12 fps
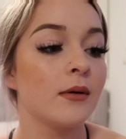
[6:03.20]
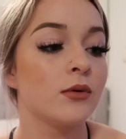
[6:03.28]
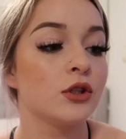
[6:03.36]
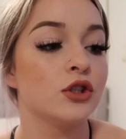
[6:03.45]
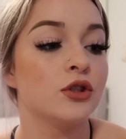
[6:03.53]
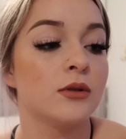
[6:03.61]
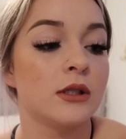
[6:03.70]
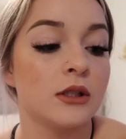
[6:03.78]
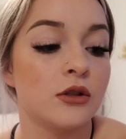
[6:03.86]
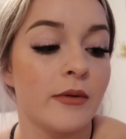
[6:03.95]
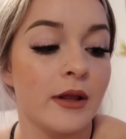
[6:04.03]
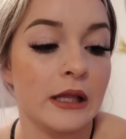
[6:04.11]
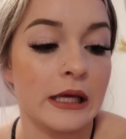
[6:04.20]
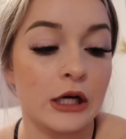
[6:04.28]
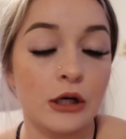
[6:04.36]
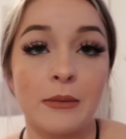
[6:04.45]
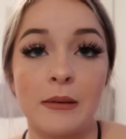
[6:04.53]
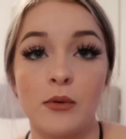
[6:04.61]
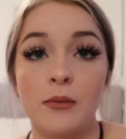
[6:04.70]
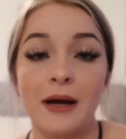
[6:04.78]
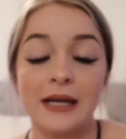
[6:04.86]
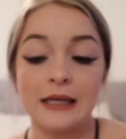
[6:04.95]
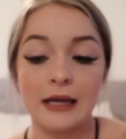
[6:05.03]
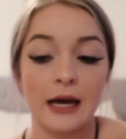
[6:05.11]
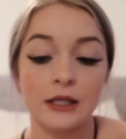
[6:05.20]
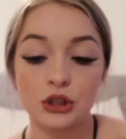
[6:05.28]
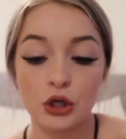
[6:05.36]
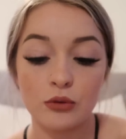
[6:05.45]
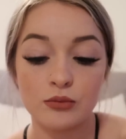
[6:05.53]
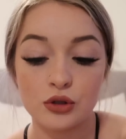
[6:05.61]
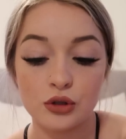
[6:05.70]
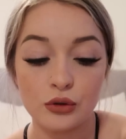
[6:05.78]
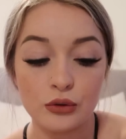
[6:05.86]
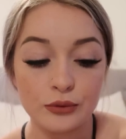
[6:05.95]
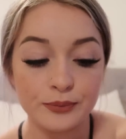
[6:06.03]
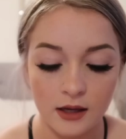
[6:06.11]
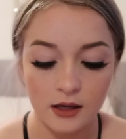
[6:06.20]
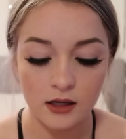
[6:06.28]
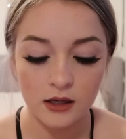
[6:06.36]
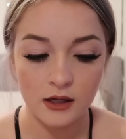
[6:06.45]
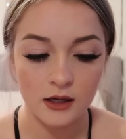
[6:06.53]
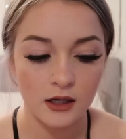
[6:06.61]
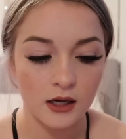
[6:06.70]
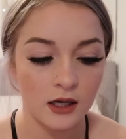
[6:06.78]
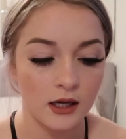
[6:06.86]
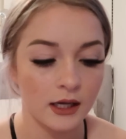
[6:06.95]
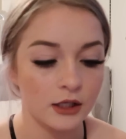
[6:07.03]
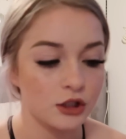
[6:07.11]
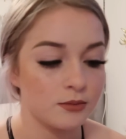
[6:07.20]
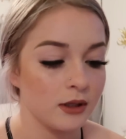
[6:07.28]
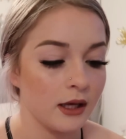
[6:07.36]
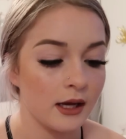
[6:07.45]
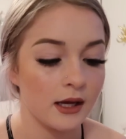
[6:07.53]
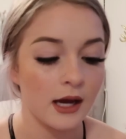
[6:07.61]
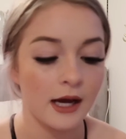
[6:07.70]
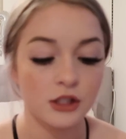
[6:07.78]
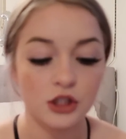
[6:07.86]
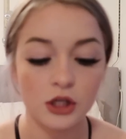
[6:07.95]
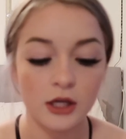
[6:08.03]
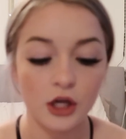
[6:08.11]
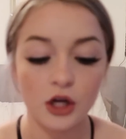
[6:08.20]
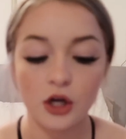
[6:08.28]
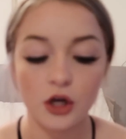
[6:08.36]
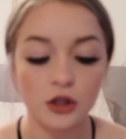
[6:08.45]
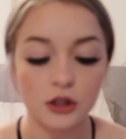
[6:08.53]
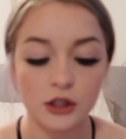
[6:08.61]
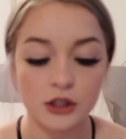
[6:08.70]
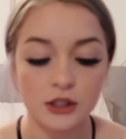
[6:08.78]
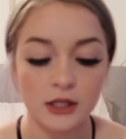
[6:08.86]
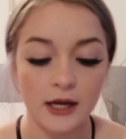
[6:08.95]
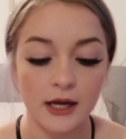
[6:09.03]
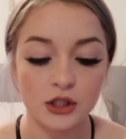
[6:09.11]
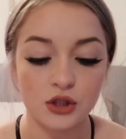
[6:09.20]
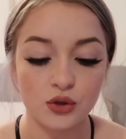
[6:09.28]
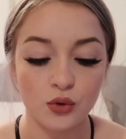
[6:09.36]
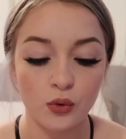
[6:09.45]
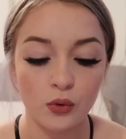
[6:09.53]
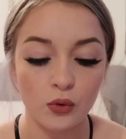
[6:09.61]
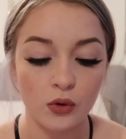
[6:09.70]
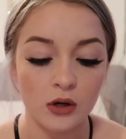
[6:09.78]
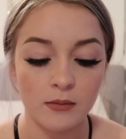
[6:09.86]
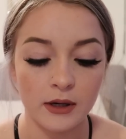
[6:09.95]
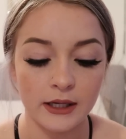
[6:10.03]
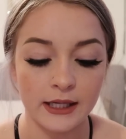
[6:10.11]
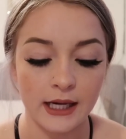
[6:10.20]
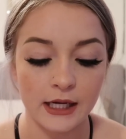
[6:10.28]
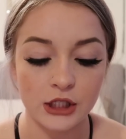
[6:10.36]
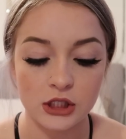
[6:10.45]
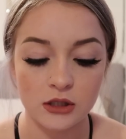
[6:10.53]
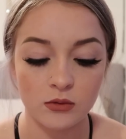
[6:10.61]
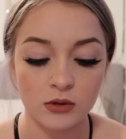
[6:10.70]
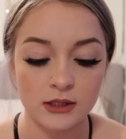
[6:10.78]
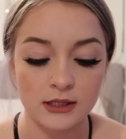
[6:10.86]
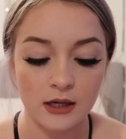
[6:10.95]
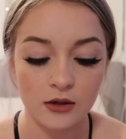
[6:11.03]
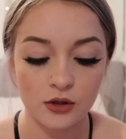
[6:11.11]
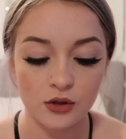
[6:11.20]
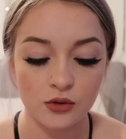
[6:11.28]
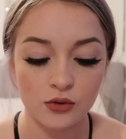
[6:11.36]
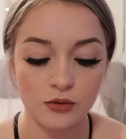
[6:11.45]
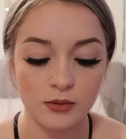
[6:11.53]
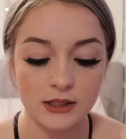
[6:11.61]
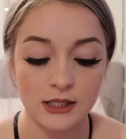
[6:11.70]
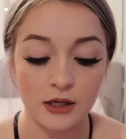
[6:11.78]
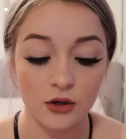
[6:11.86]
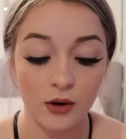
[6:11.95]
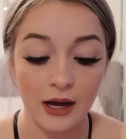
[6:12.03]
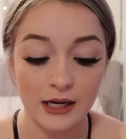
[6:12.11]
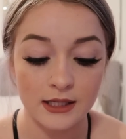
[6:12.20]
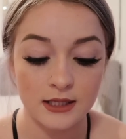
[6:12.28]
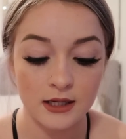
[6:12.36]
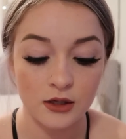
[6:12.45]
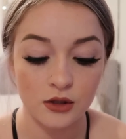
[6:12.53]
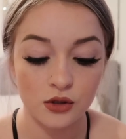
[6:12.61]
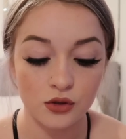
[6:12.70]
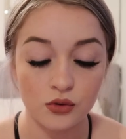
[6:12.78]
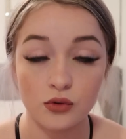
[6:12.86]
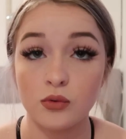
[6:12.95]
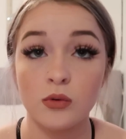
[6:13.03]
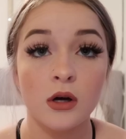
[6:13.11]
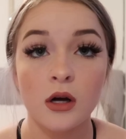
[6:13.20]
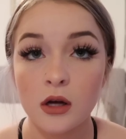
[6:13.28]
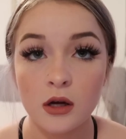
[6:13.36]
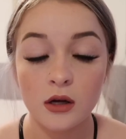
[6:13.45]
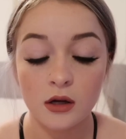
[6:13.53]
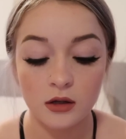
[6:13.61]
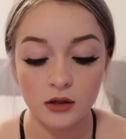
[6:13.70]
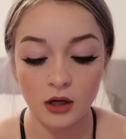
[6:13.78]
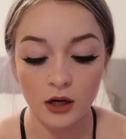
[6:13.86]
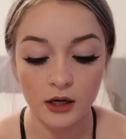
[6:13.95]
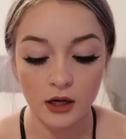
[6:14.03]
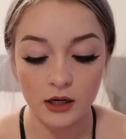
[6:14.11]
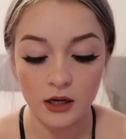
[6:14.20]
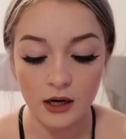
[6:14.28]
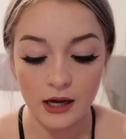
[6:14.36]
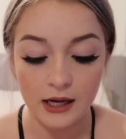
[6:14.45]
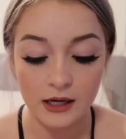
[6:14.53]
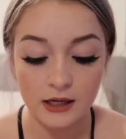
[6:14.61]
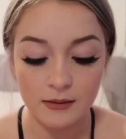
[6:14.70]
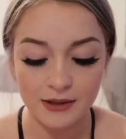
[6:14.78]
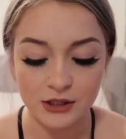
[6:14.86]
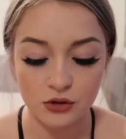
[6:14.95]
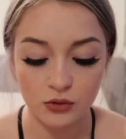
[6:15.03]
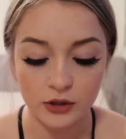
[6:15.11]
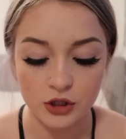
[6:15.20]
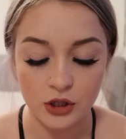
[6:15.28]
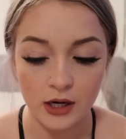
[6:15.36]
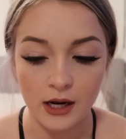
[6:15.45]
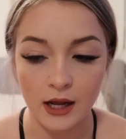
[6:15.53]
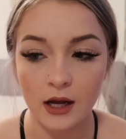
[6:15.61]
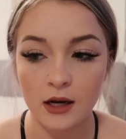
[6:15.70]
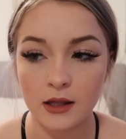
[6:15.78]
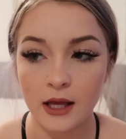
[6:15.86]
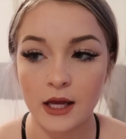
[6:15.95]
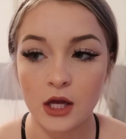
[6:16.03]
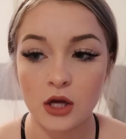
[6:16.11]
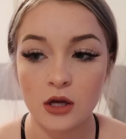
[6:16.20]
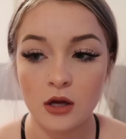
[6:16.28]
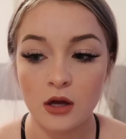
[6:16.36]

might want to do it a little bit later, maybe when my dad's home too. And I just be like, I took it earlier today at school, but I just didn't want to tell you because I didn't know how to tell you. Yada yada yada. I gotta get my story straight and I gotta like